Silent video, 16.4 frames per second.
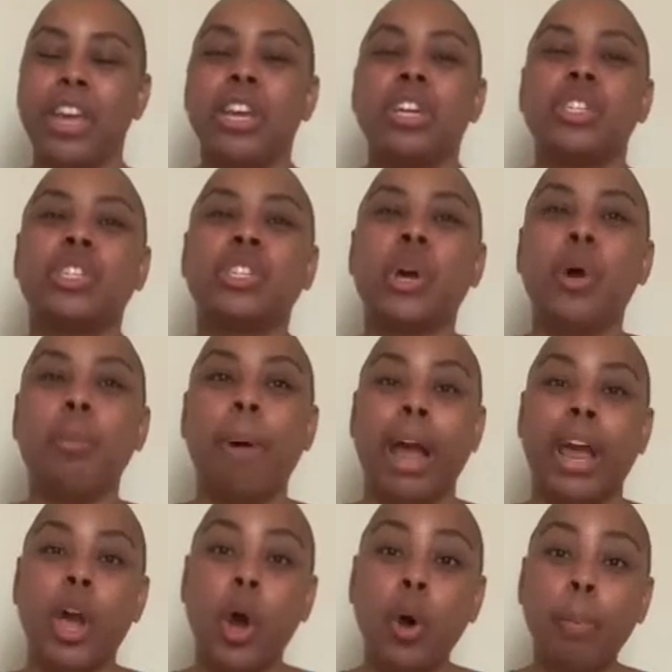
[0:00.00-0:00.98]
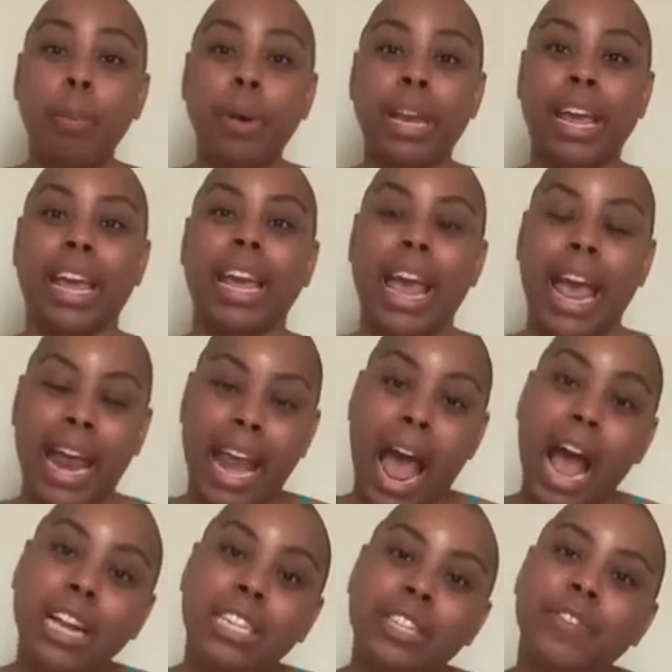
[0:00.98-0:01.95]
So by opening and
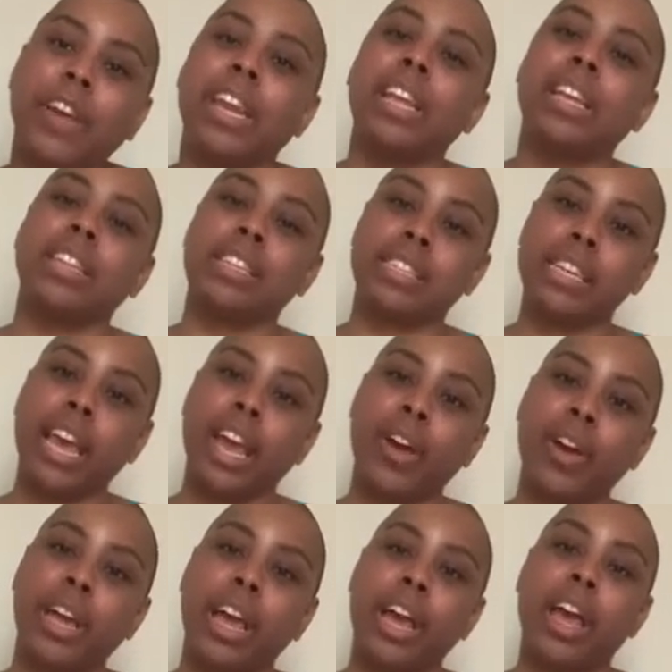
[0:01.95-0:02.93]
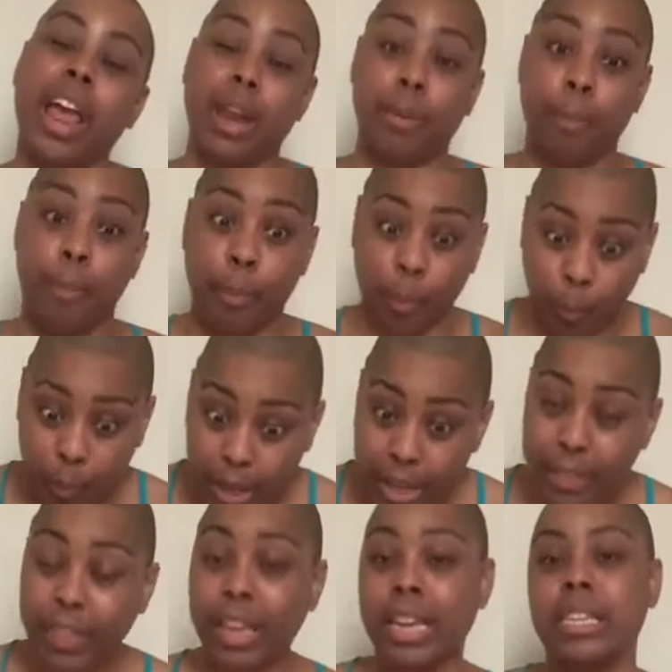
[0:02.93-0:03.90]
activating this area and
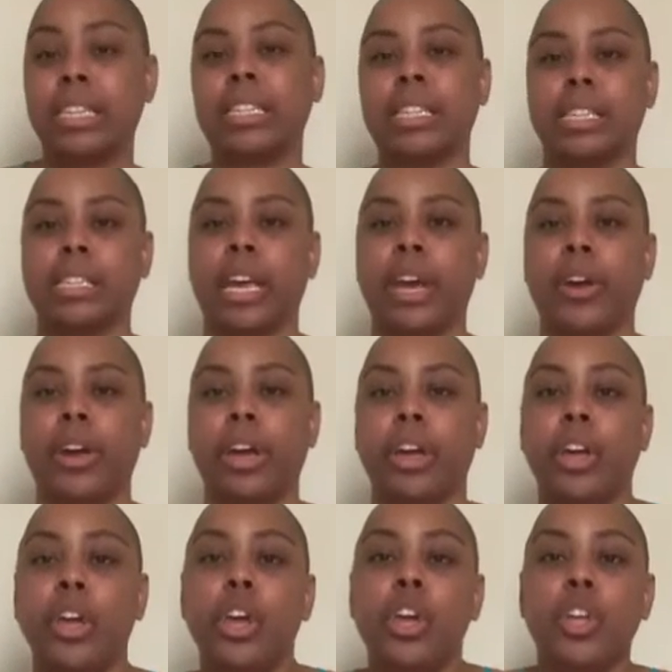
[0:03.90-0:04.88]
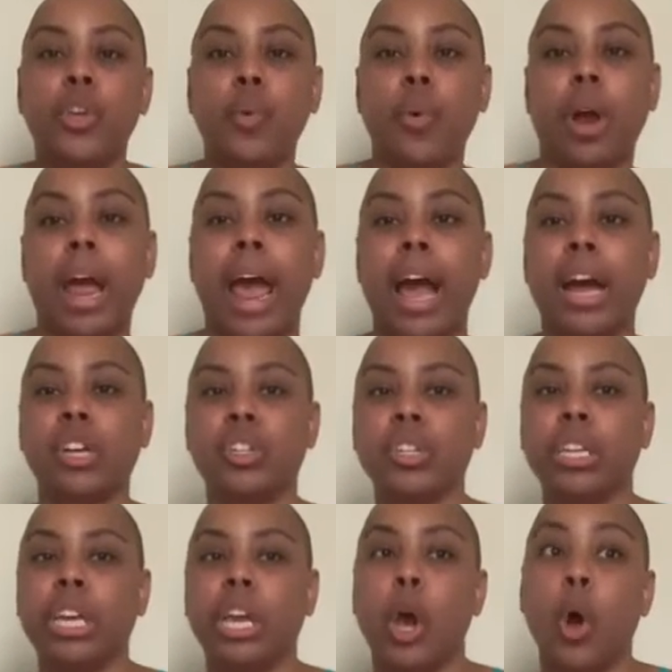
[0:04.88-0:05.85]
breathing into this area, you are
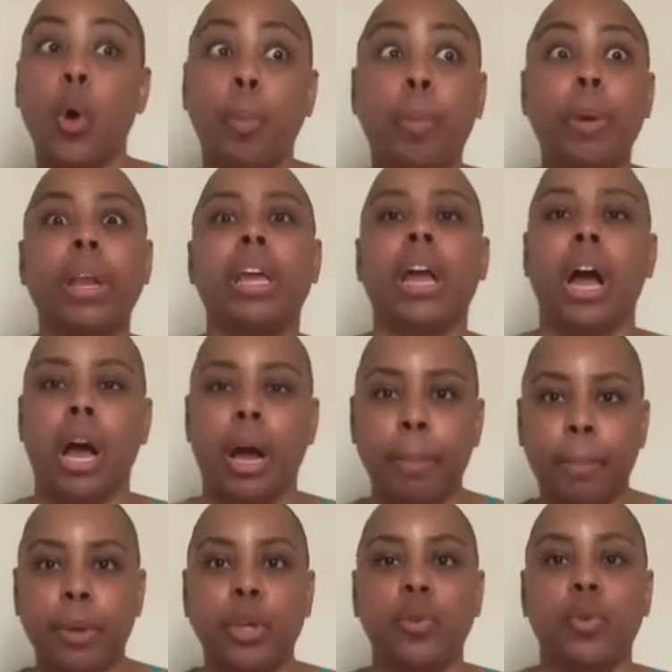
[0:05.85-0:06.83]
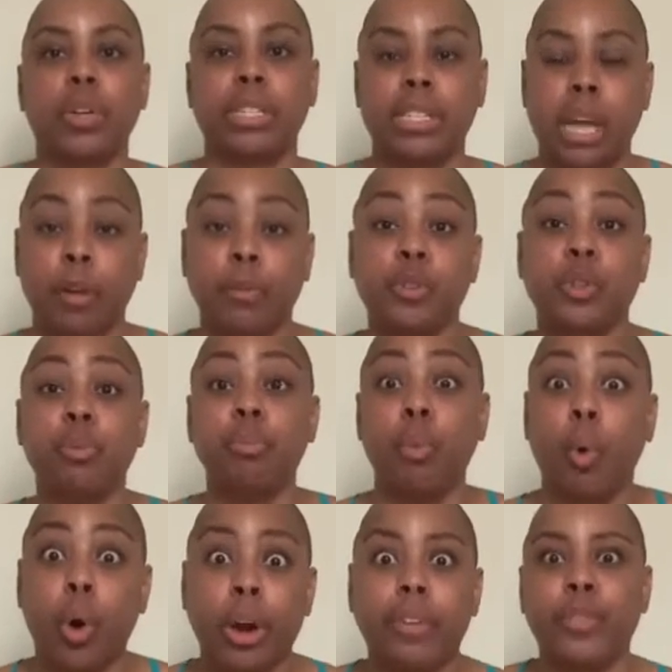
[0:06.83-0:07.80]
actually opening up yourself to
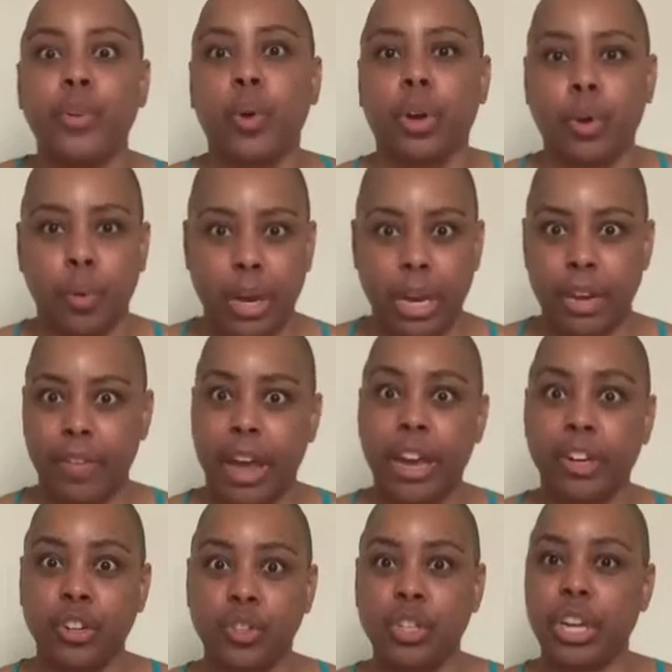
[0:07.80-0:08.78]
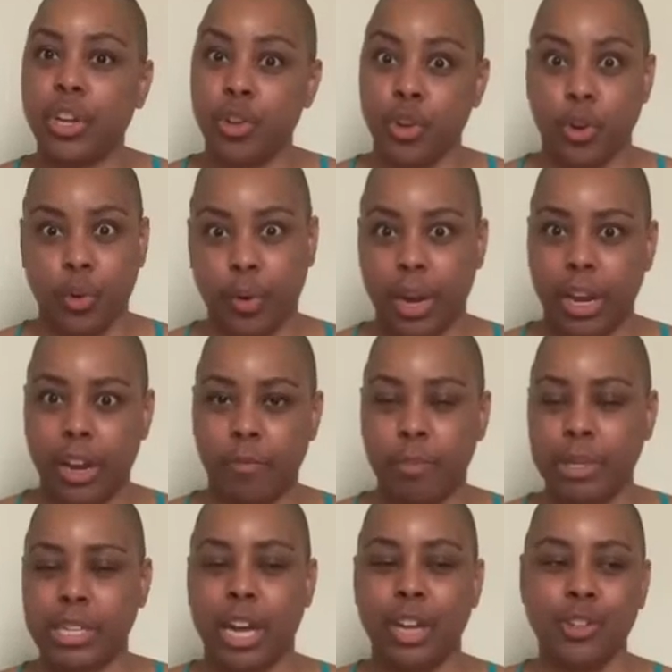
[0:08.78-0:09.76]
more of your creative energy and your creative
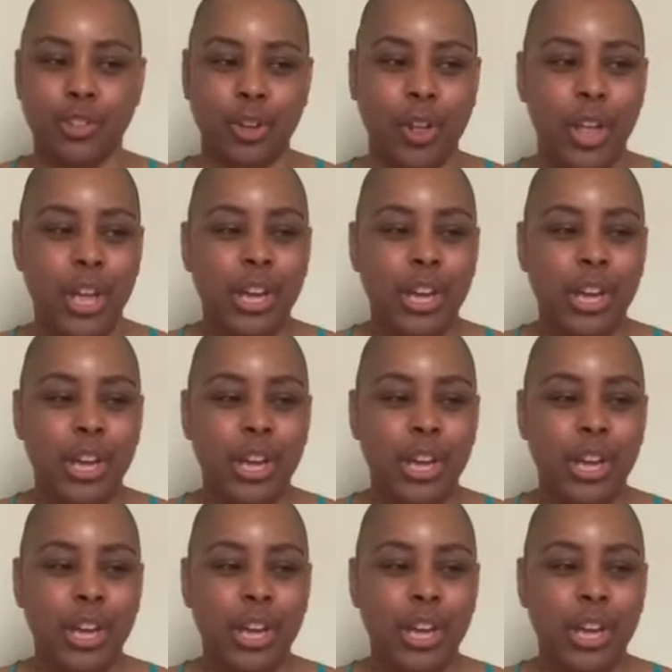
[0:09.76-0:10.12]
potential.